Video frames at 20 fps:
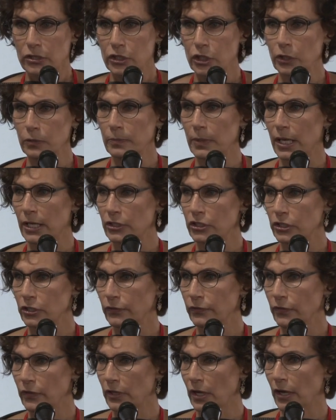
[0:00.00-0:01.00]
too much
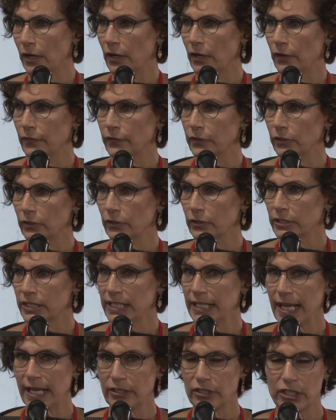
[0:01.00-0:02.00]
of, uh, of your
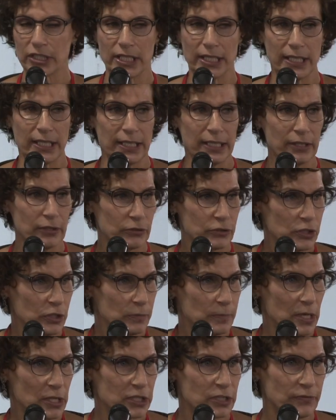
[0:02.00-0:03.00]
T H C or
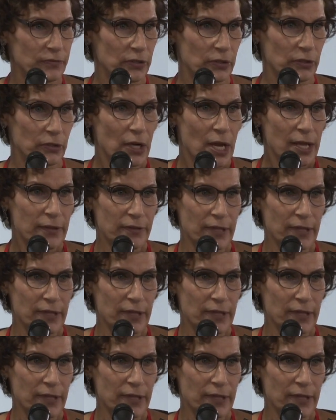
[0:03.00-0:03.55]
too much of your